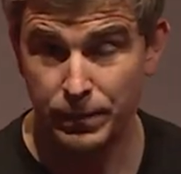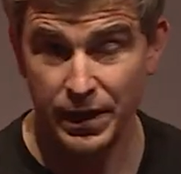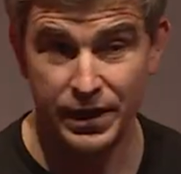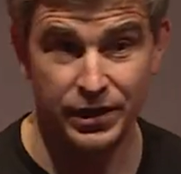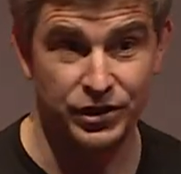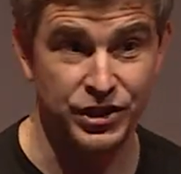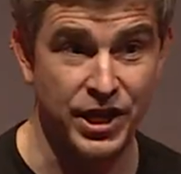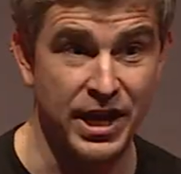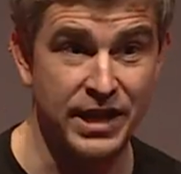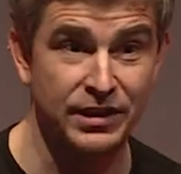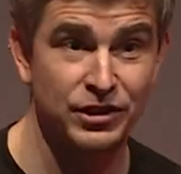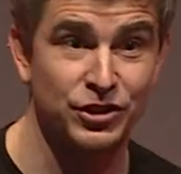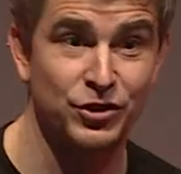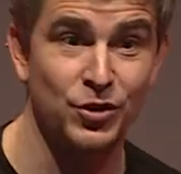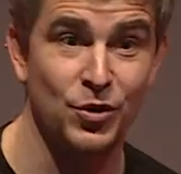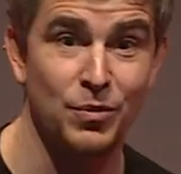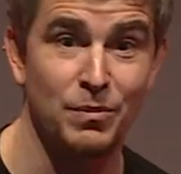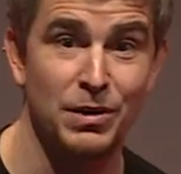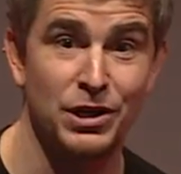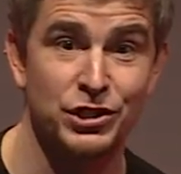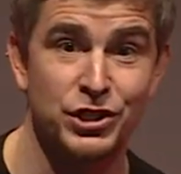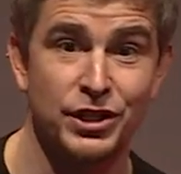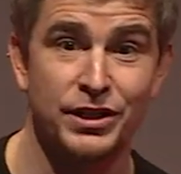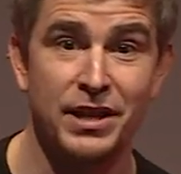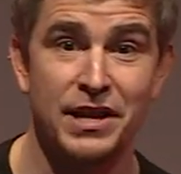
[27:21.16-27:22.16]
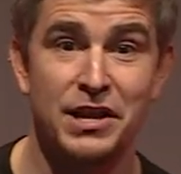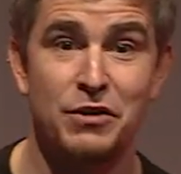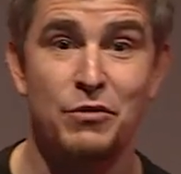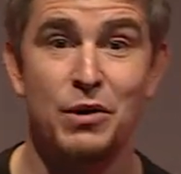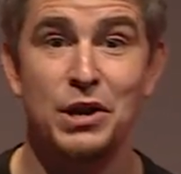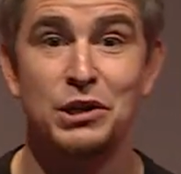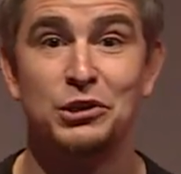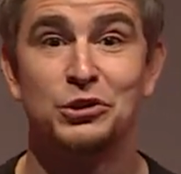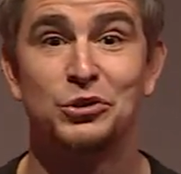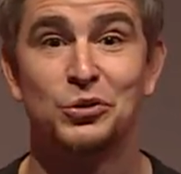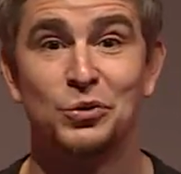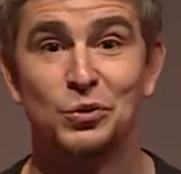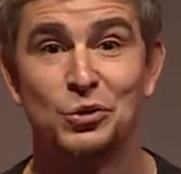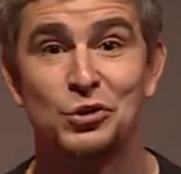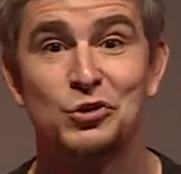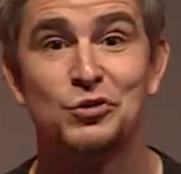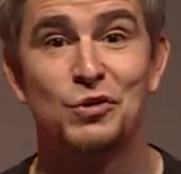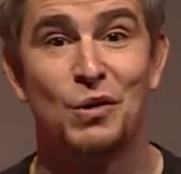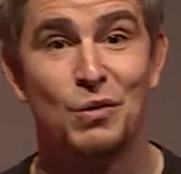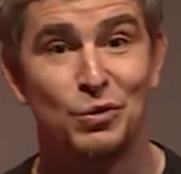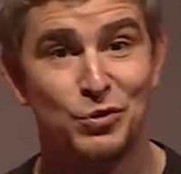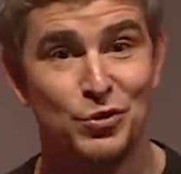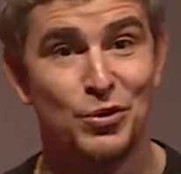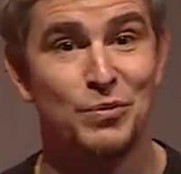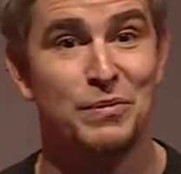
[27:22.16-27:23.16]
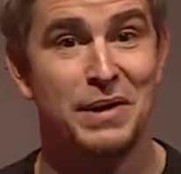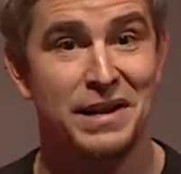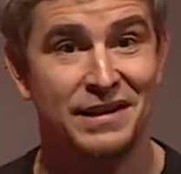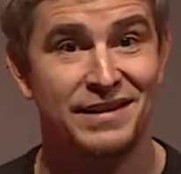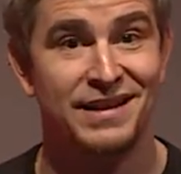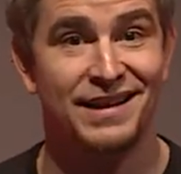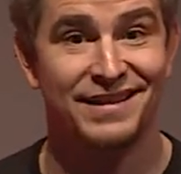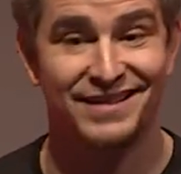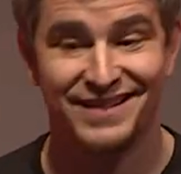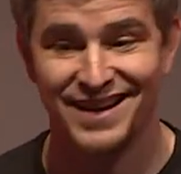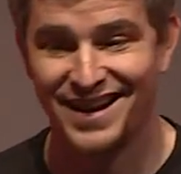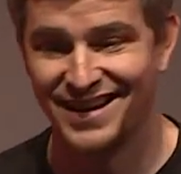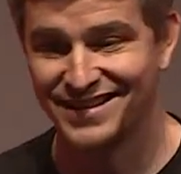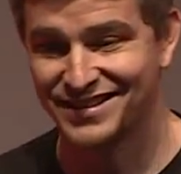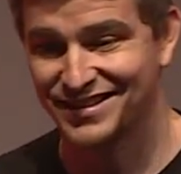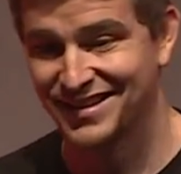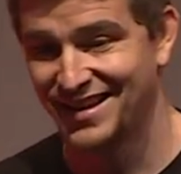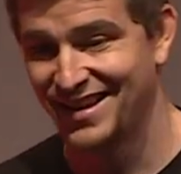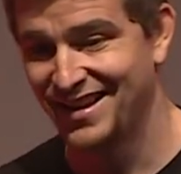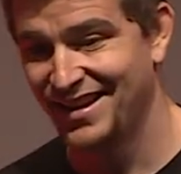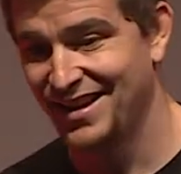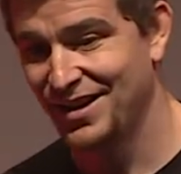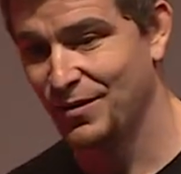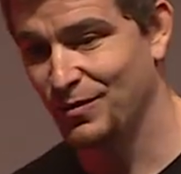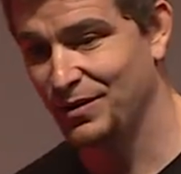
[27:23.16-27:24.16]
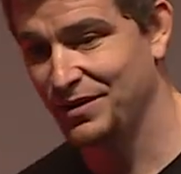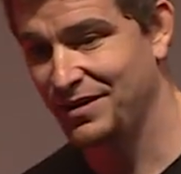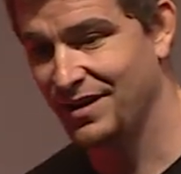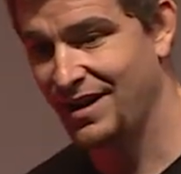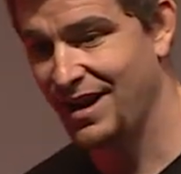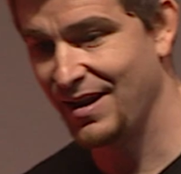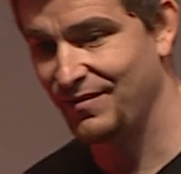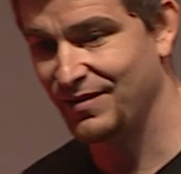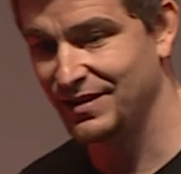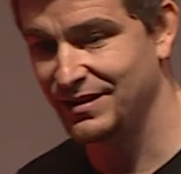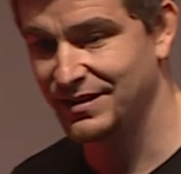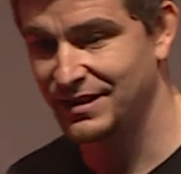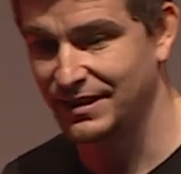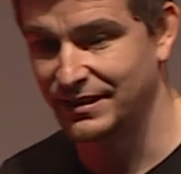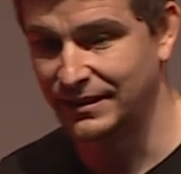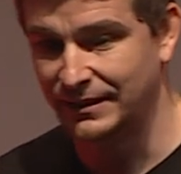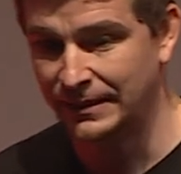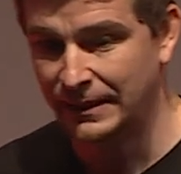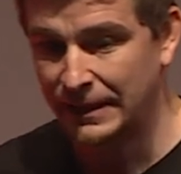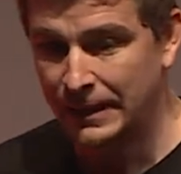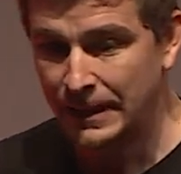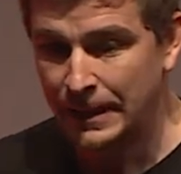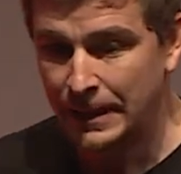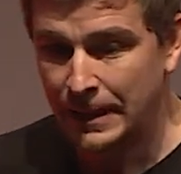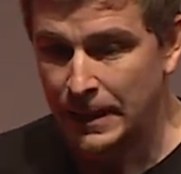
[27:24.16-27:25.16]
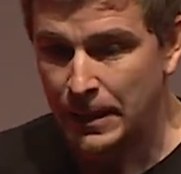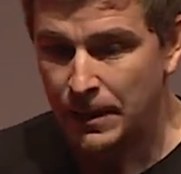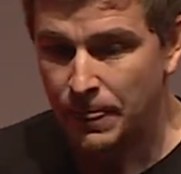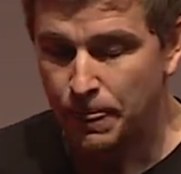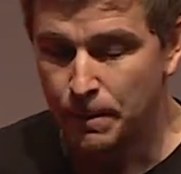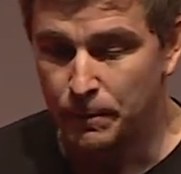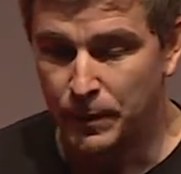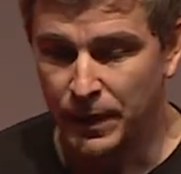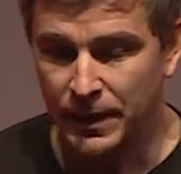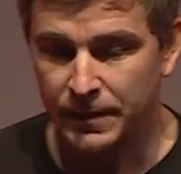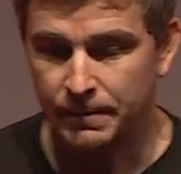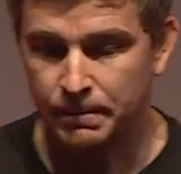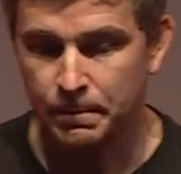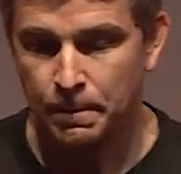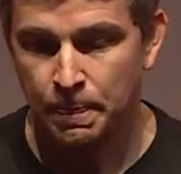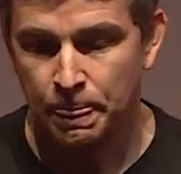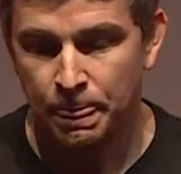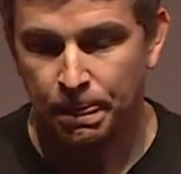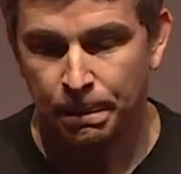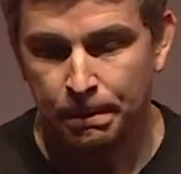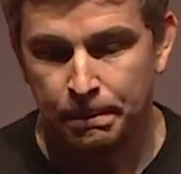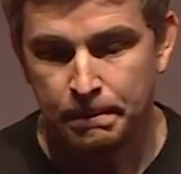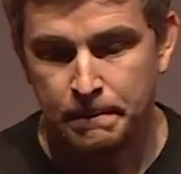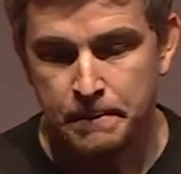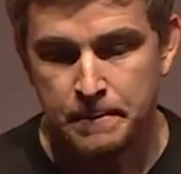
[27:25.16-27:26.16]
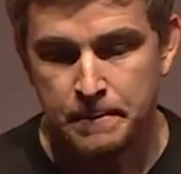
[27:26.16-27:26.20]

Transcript: players hate so much they create tools to automate that task when they're having dinner. But